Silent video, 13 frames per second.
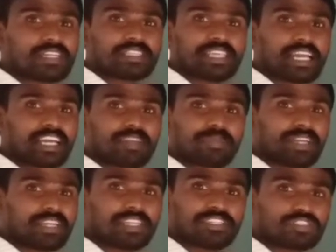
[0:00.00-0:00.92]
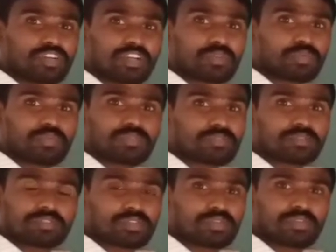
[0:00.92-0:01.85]
the agreement is not
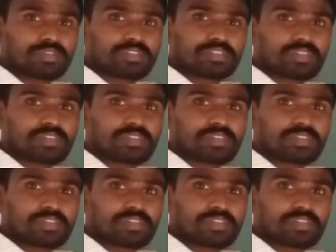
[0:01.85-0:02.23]
no